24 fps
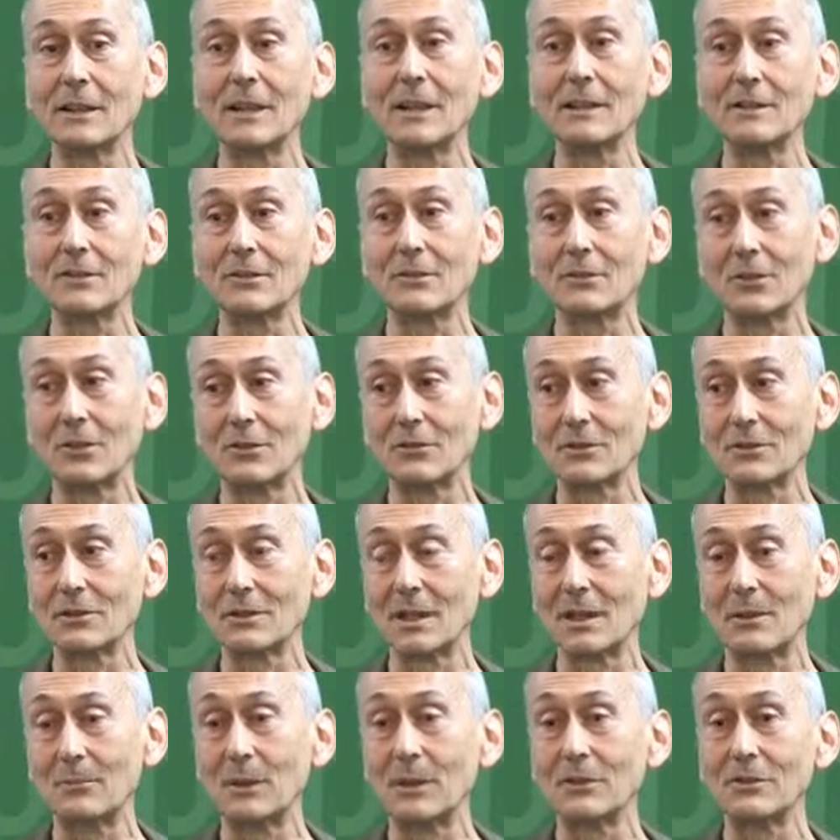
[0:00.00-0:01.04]
keystrokes,
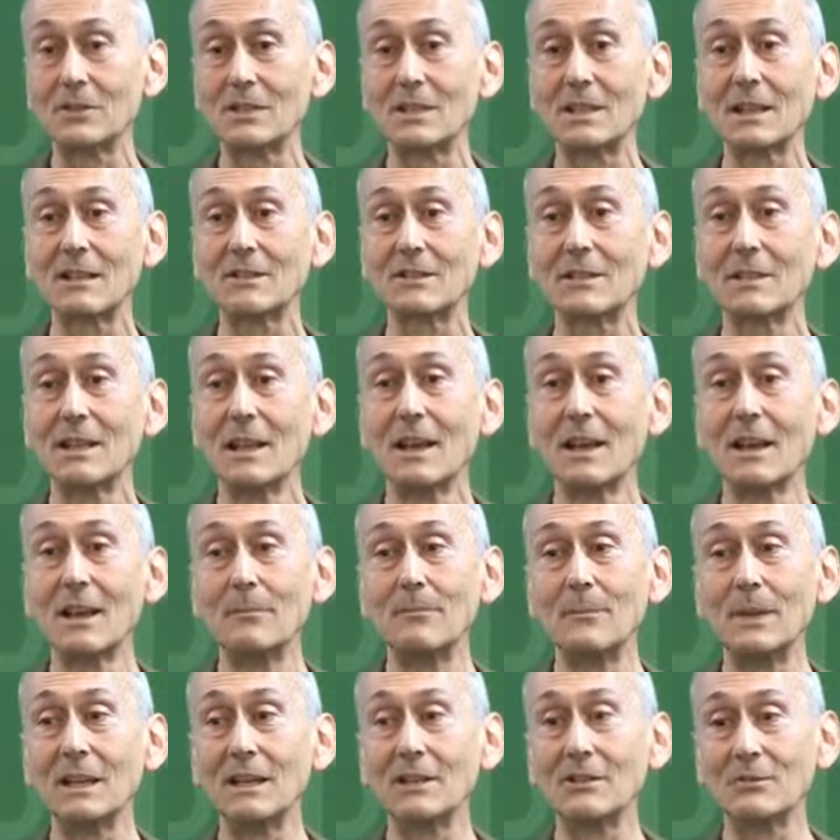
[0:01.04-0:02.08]
about 6
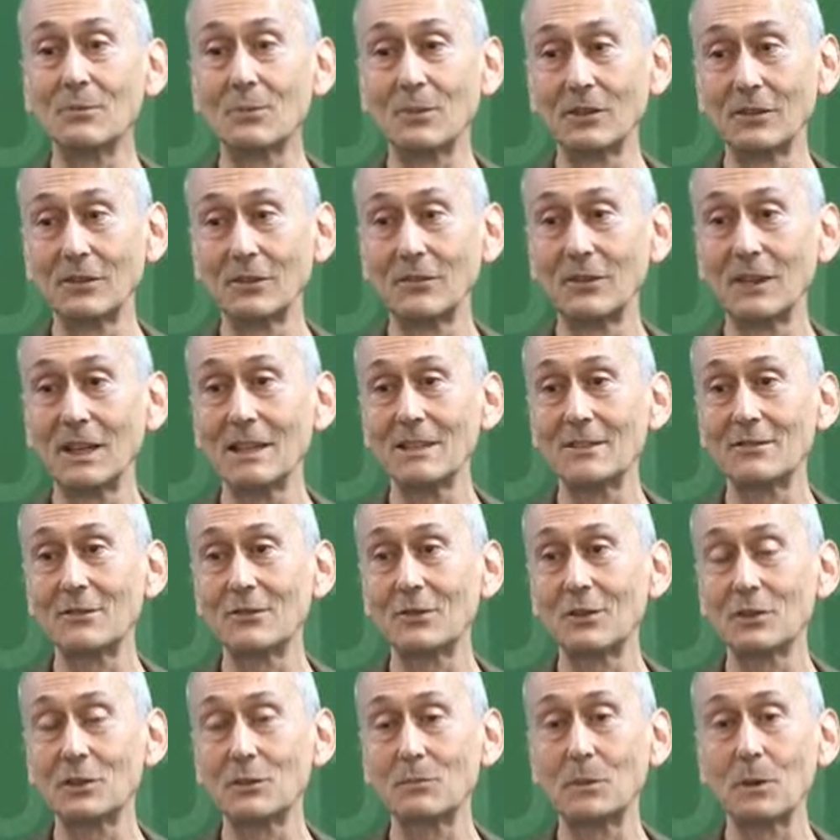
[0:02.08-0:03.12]
minutes worth of
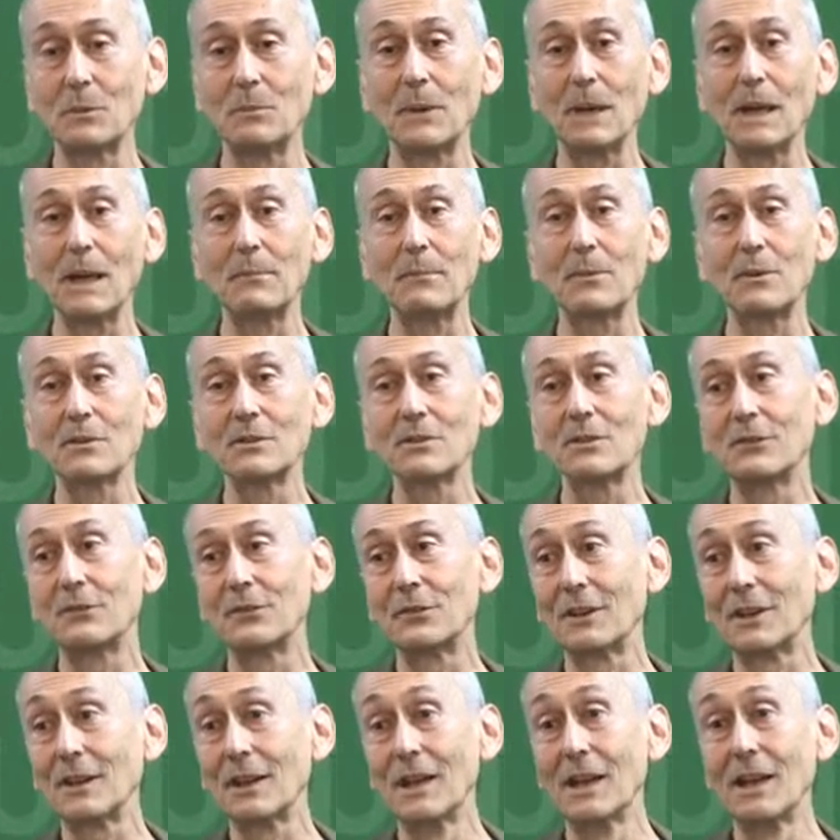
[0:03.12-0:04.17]
keystrokes per paper. So
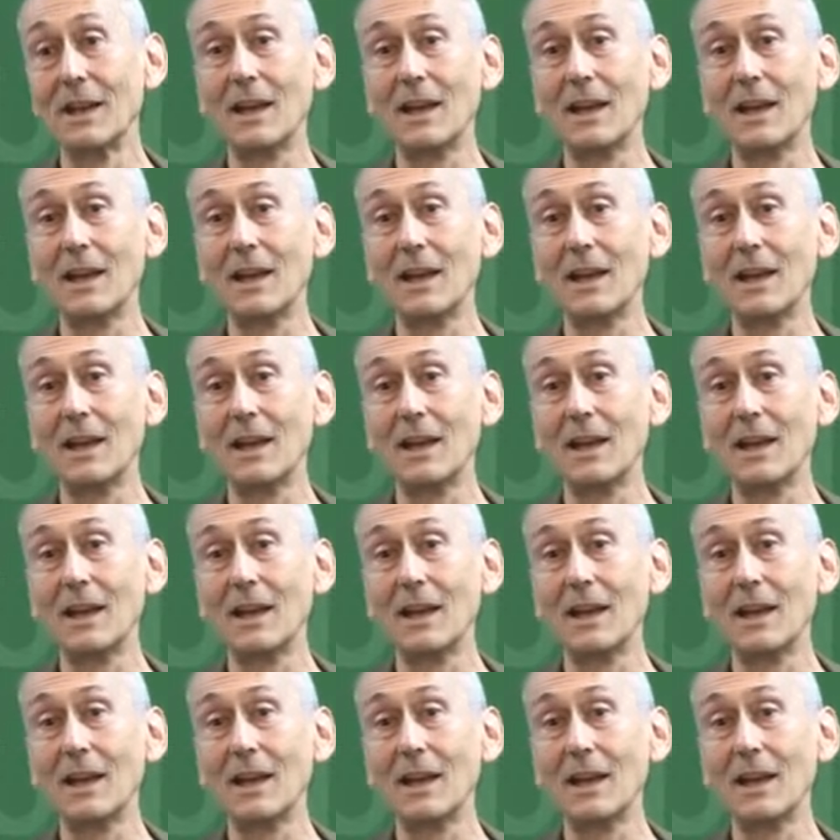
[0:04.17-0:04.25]
for